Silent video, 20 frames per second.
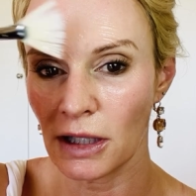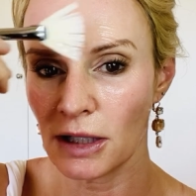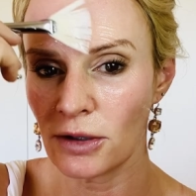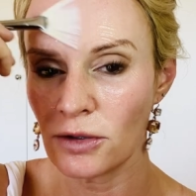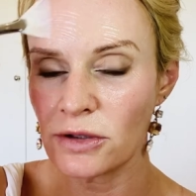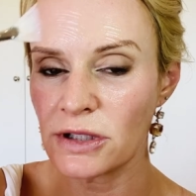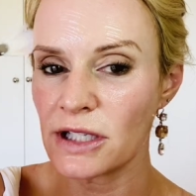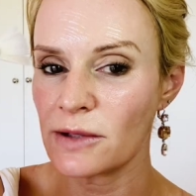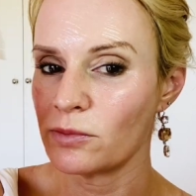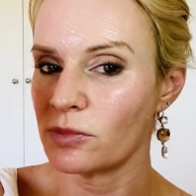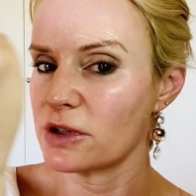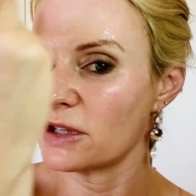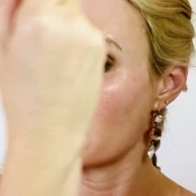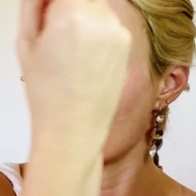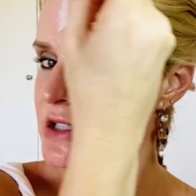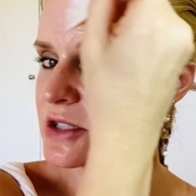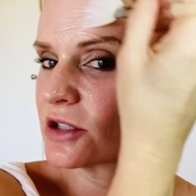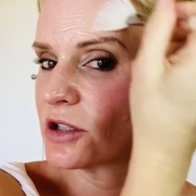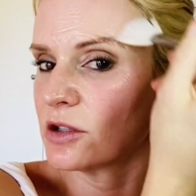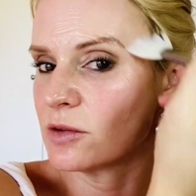A little tip with
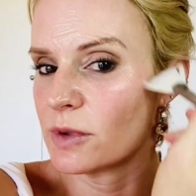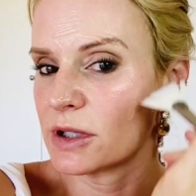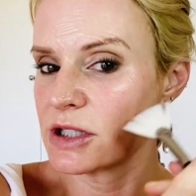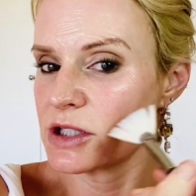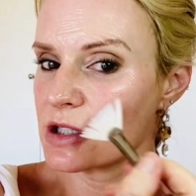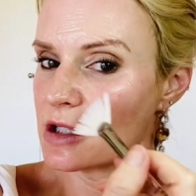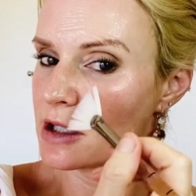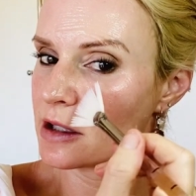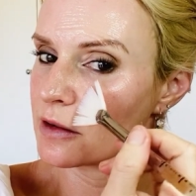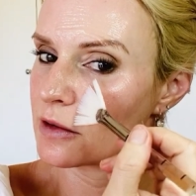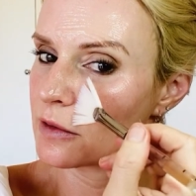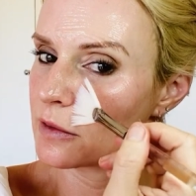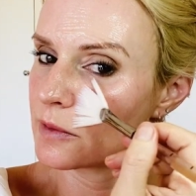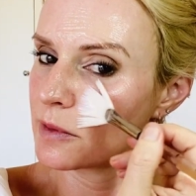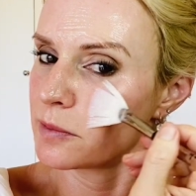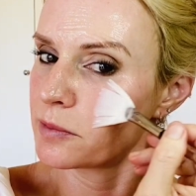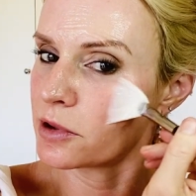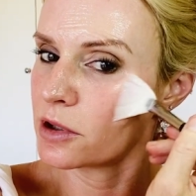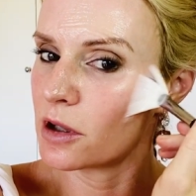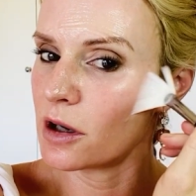this too, once you get it
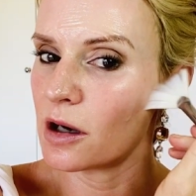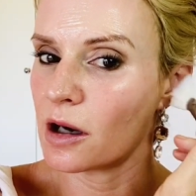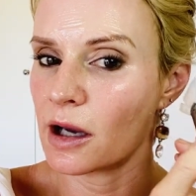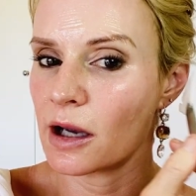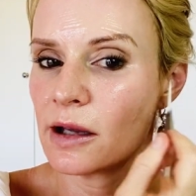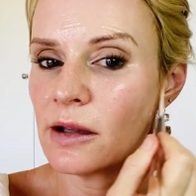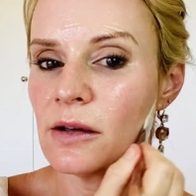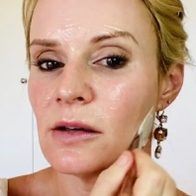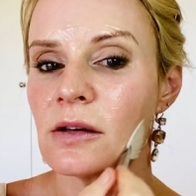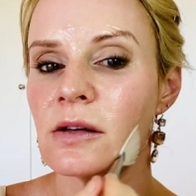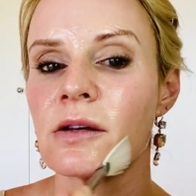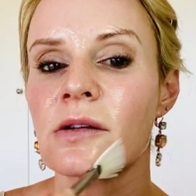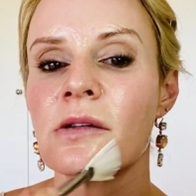applied,